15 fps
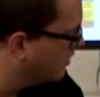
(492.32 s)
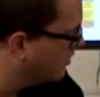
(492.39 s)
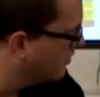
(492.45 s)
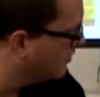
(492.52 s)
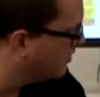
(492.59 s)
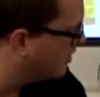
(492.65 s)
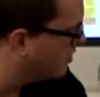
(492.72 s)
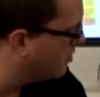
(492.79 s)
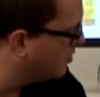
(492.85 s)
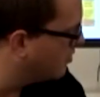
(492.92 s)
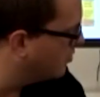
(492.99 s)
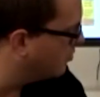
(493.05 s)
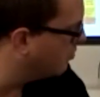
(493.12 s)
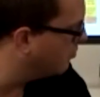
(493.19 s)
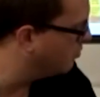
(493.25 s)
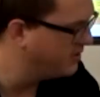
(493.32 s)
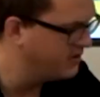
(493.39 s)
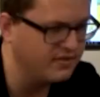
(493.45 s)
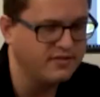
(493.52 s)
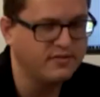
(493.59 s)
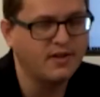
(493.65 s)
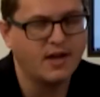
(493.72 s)
So
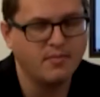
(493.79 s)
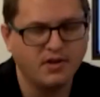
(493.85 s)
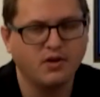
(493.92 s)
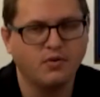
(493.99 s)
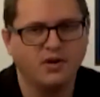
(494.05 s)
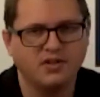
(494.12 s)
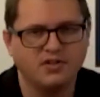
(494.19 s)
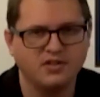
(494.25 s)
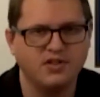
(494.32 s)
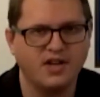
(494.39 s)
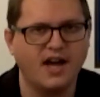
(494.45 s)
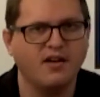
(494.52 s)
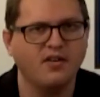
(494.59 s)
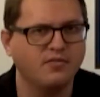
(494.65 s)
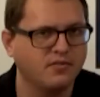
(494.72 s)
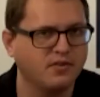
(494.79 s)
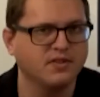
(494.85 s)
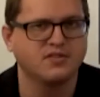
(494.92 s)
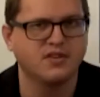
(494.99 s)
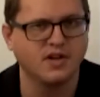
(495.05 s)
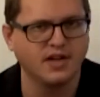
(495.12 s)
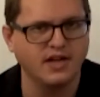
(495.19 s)
please type any questions you have
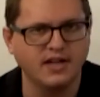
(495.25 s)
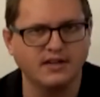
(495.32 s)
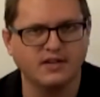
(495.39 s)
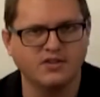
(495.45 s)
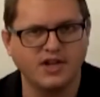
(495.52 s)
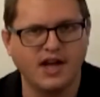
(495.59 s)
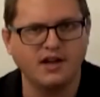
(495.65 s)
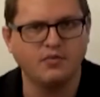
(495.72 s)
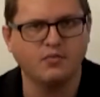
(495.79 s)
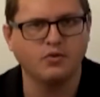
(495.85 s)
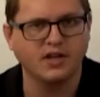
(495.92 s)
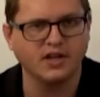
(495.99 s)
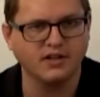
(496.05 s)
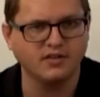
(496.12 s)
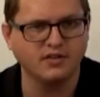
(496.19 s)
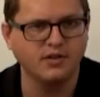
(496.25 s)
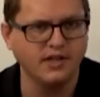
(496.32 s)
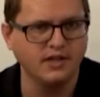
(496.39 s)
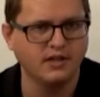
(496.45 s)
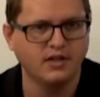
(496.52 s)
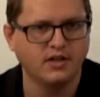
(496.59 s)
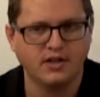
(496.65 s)
concerning it in the chat and we'll get to
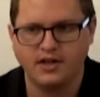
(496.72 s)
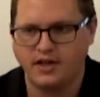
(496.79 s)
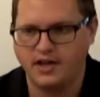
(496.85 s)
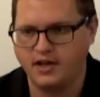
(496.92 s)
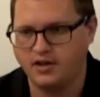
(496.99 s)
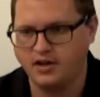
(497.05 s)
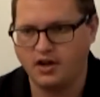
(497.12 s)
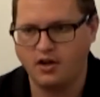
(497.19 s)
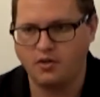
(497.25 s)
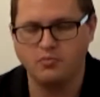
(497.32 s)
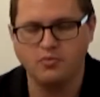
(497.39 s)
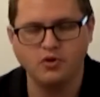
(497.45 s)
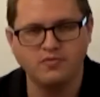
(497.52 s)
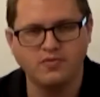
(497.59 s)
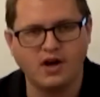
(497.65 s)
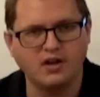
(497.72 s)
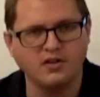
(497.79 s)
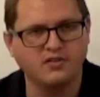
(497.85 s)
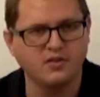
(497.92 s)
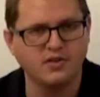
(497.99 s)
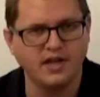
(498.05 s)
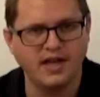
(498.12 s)
it. And I'll move on
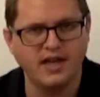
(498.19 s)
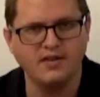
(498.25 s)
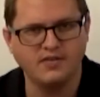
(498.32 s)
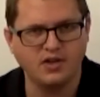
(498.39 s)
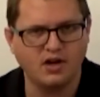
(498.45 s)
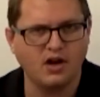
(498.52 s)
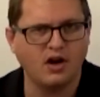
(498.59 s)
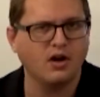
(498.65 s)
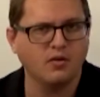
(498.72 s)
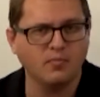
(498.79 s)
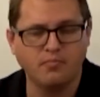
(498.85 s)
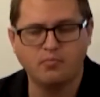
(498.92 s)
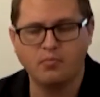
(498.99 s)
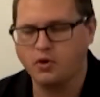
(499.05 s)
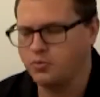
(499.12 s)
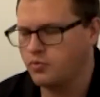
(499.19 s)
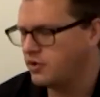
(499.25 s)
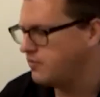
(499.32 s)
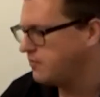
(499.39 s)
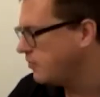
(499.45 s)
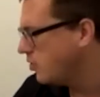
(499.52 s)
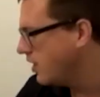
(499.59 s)
to the AVR
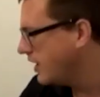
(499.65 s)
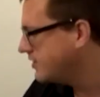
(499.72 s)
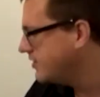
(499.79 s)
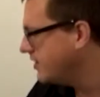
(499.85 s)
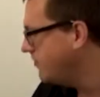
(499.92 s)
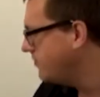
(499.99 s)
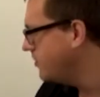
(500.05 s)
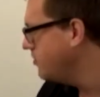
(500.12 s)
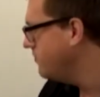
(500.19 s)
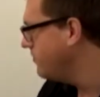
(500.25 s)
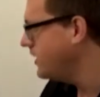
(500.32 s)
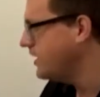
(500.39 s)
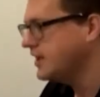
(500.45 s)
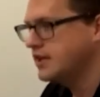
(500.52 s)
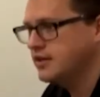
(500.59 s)
0.14x FOV.